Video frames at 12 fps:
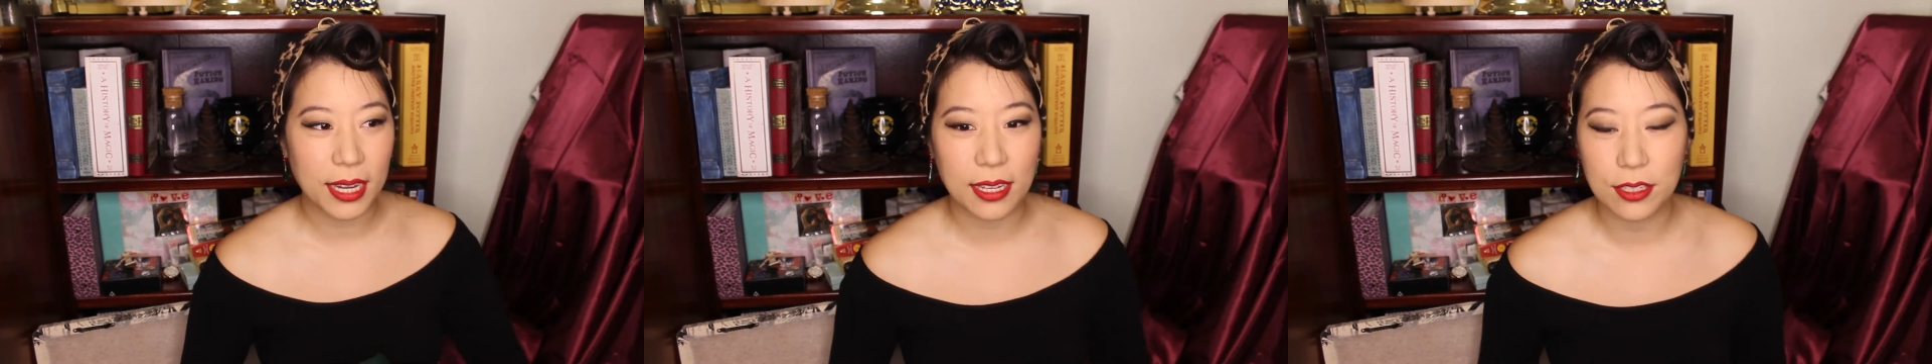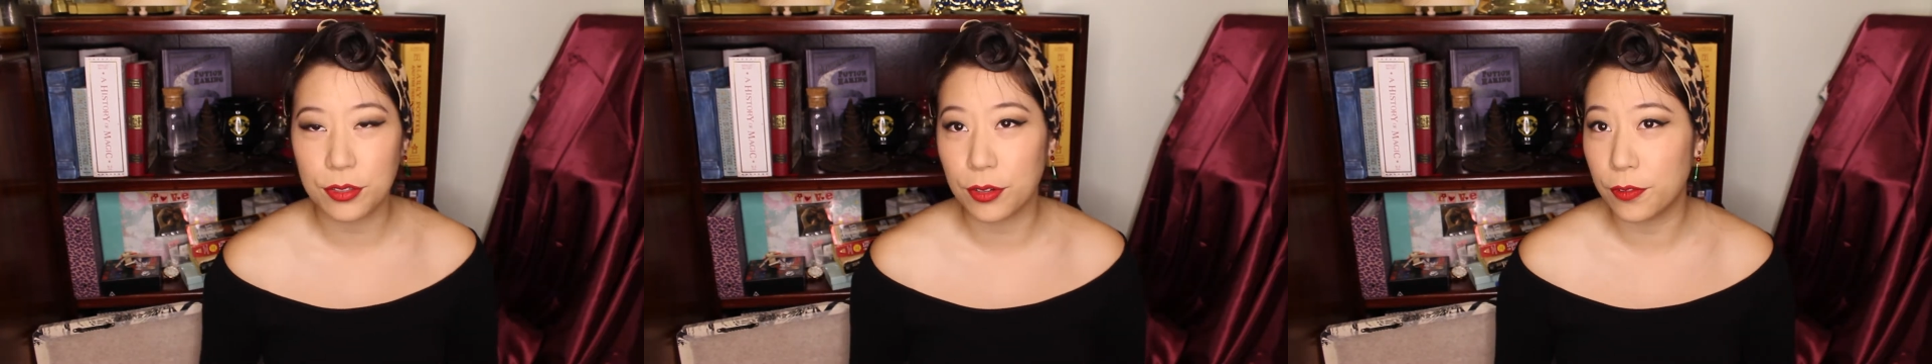
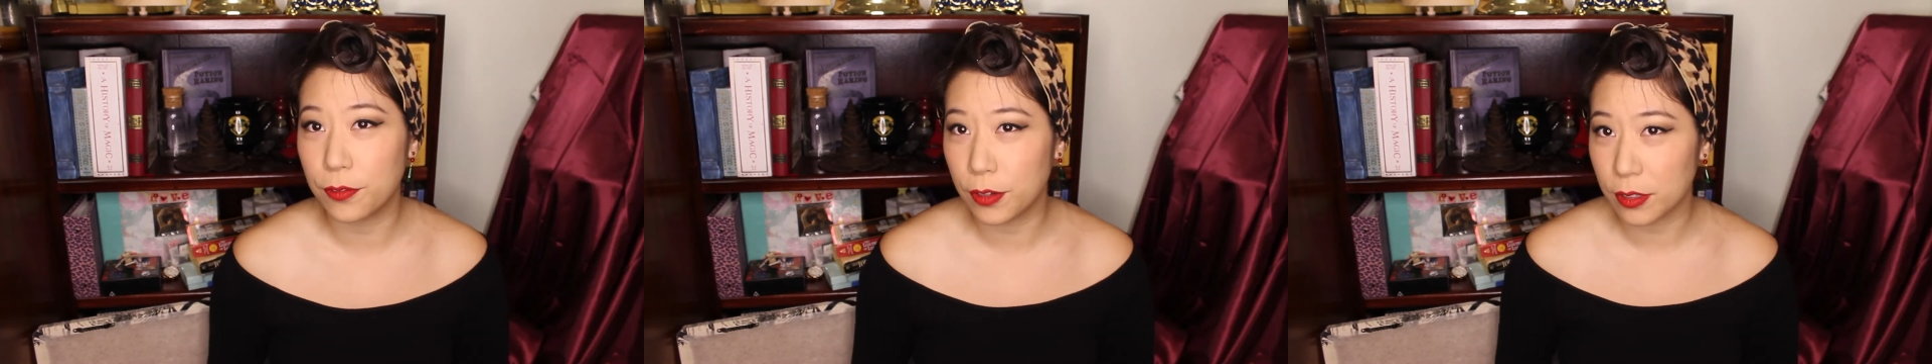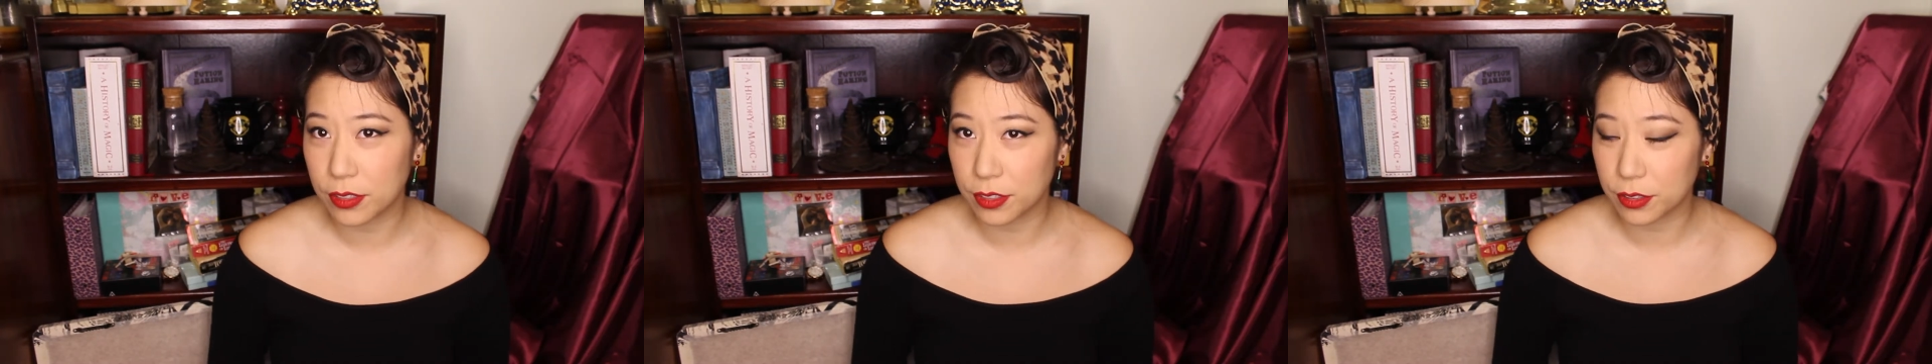into a
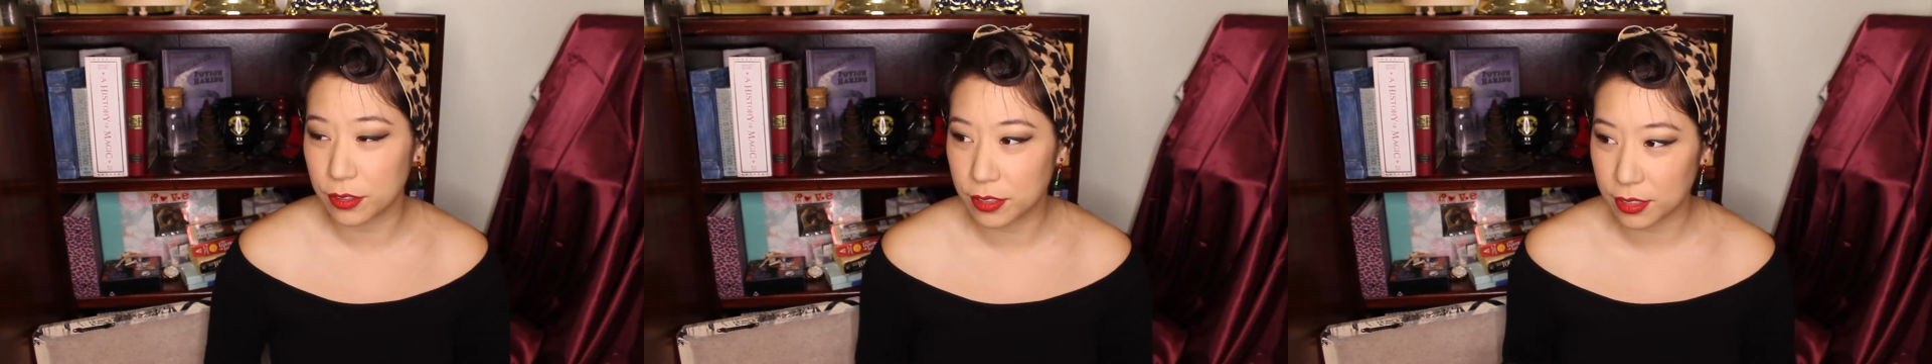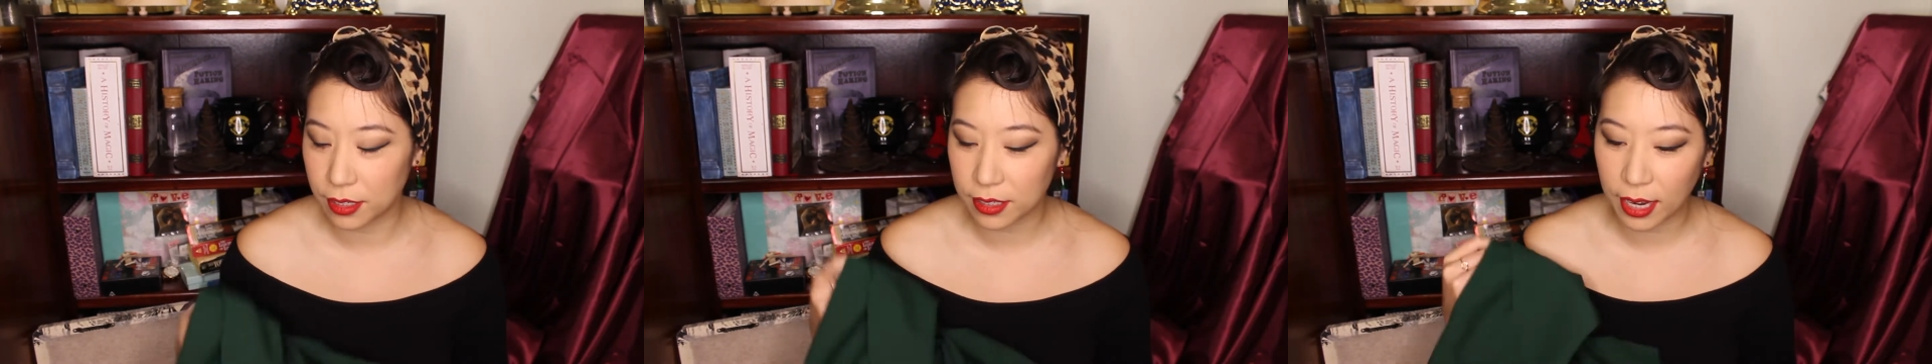full circle
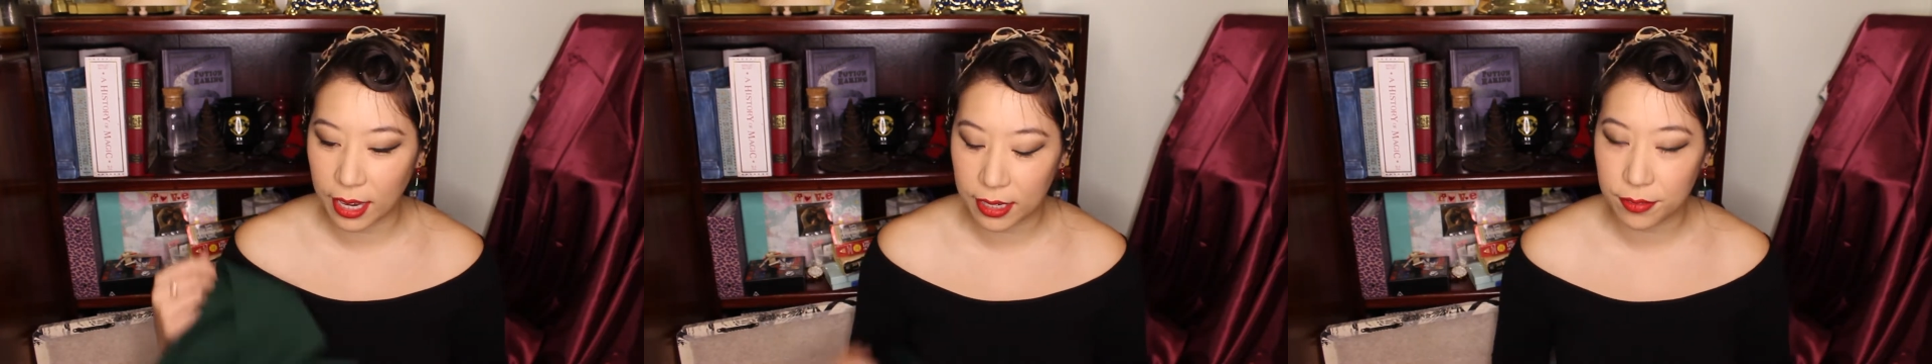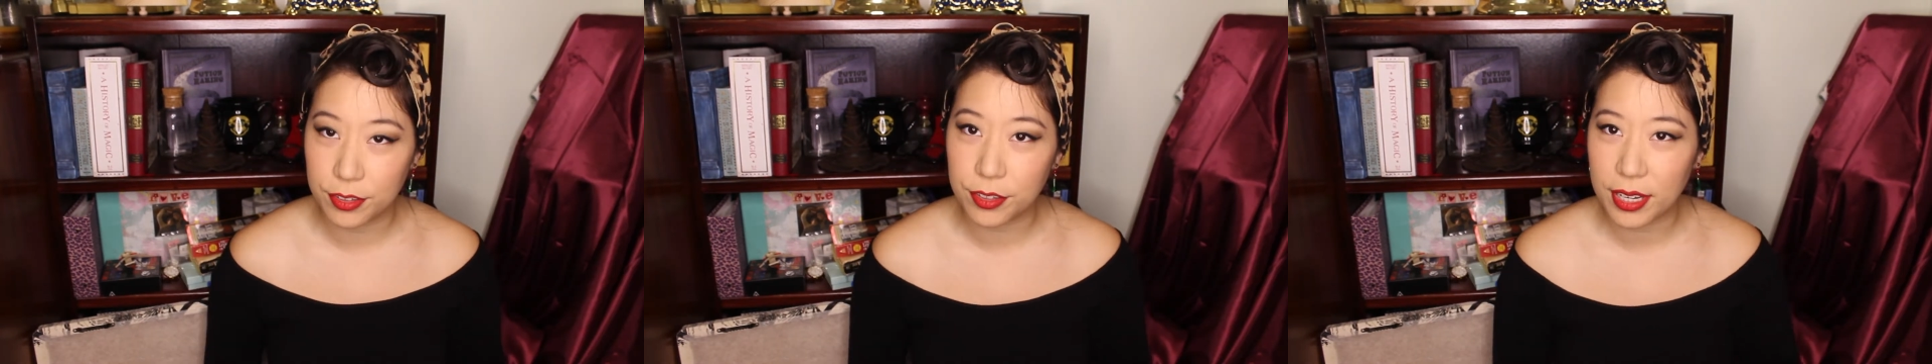skirt kind
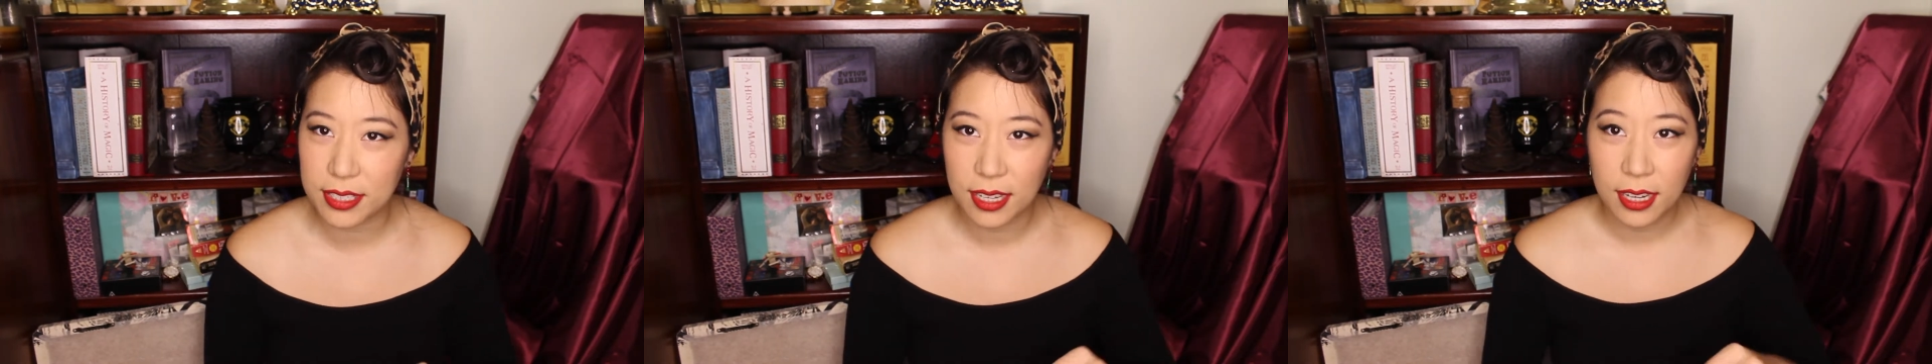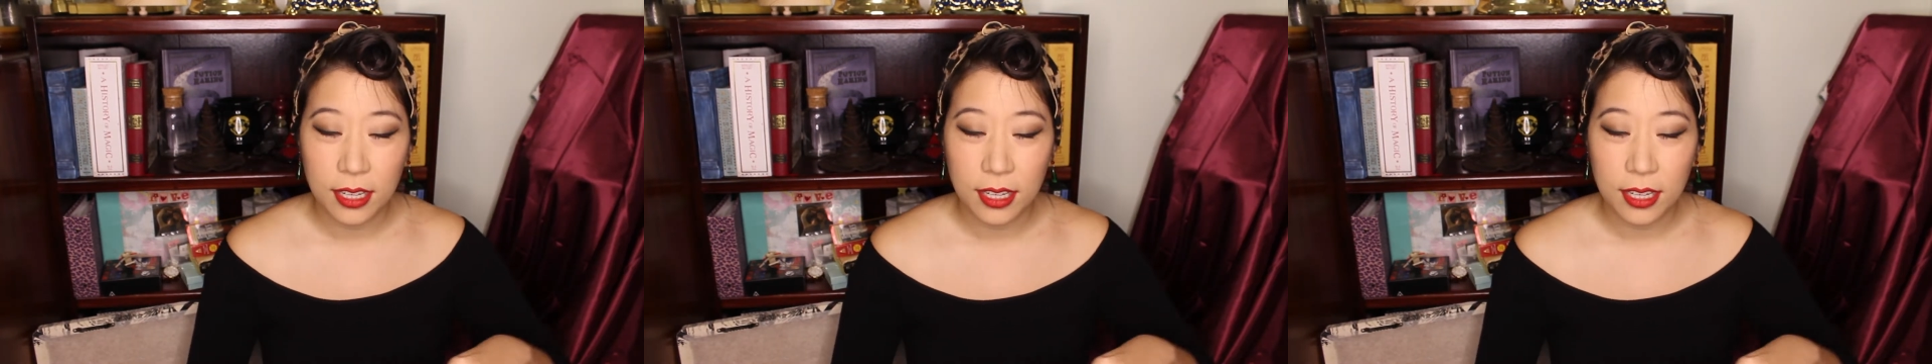of a dress.